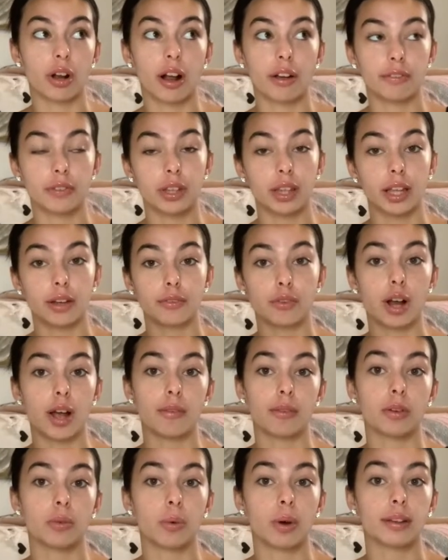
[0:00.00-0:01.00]
I feel like, for
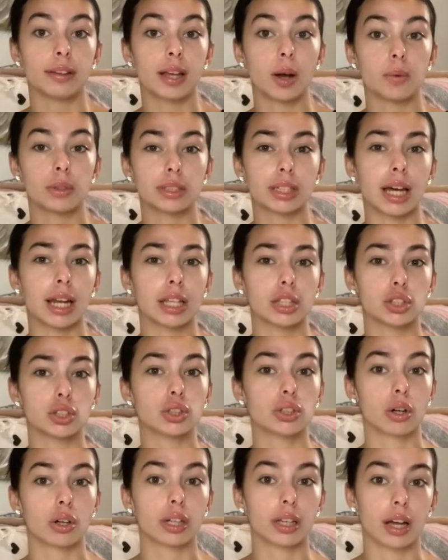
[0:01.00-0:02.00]
everyone that was kind of
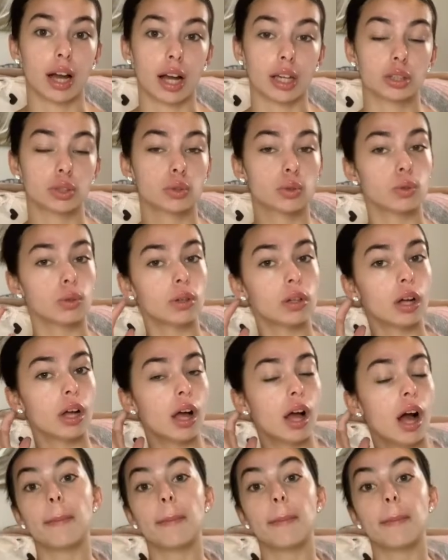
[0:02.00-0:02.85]
starting high school.